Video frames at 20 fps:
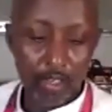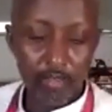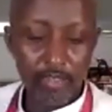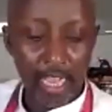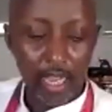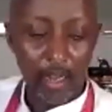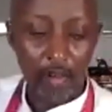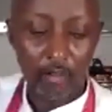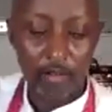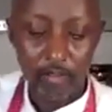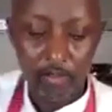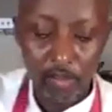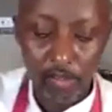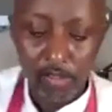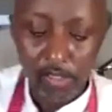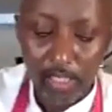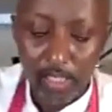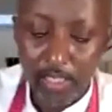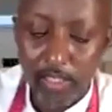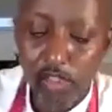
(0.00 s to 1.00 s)
Now, you
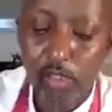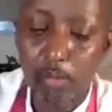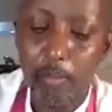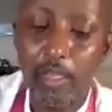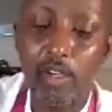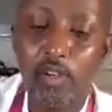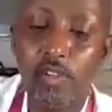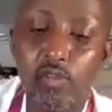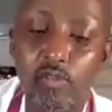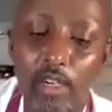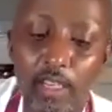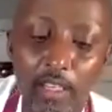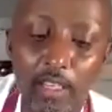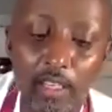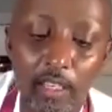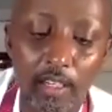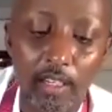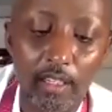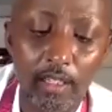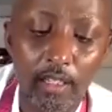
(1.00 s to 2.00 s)
see these tomatoes right
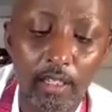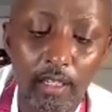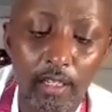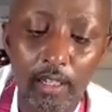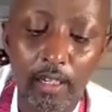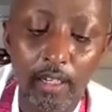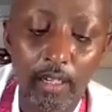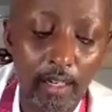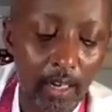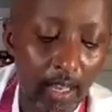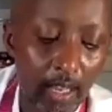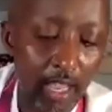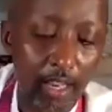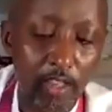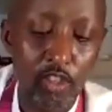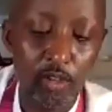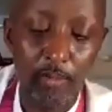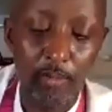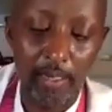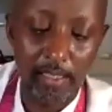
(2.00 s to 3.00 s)
here? and
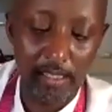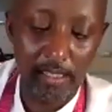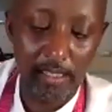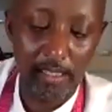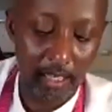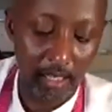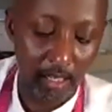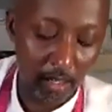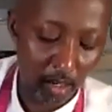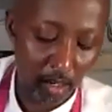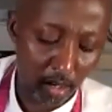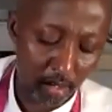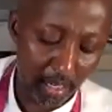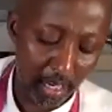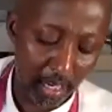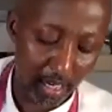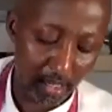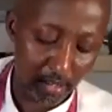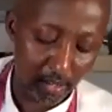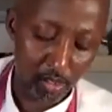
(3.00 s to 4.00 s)
you might say,
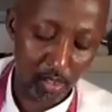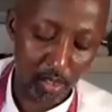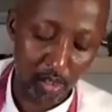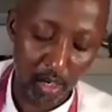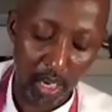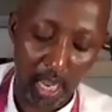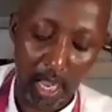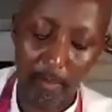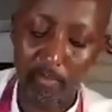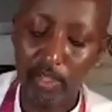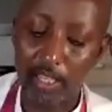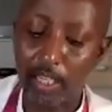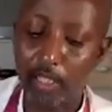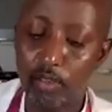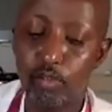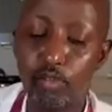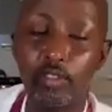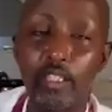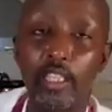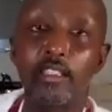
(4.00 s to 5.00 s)
okay, so I'm ready
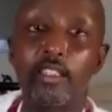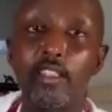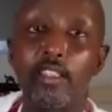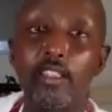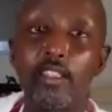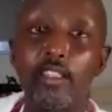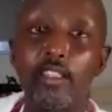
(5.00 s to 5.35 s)
to take this